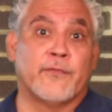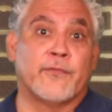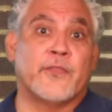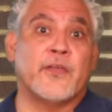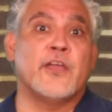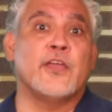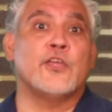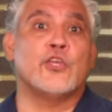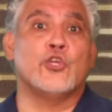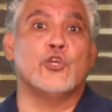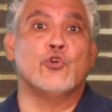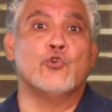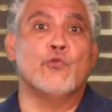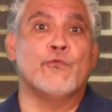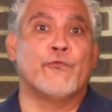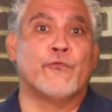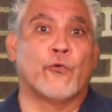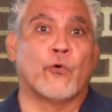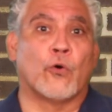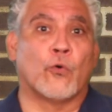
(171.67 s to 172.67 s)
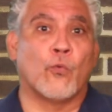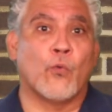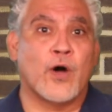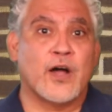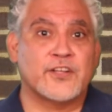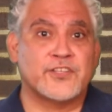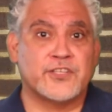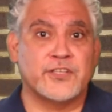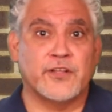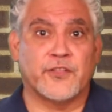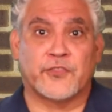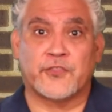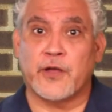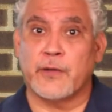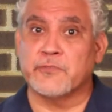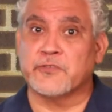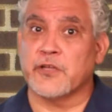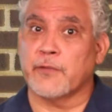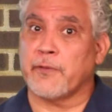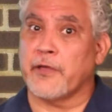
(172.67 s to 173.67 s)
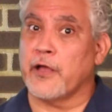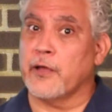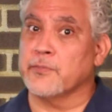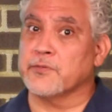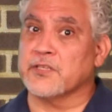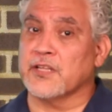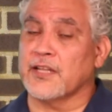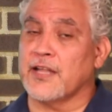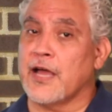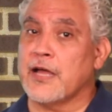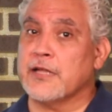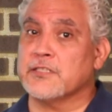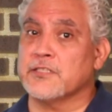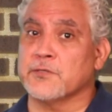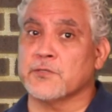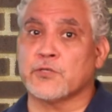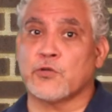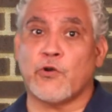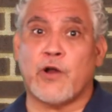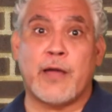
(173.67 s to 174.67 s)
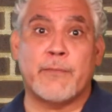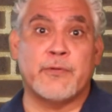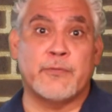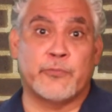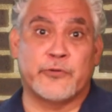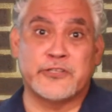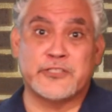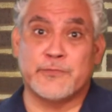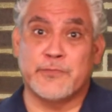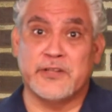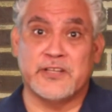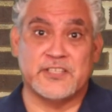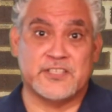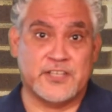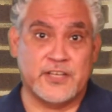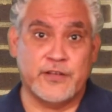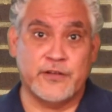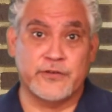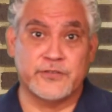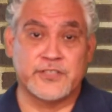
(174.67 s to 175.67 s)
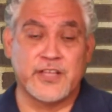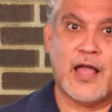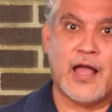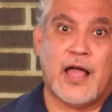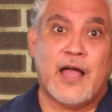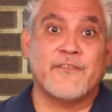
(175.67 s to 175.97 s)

Thank you for watching. A thumbs up helps a lot. Subscribing brings me to tears.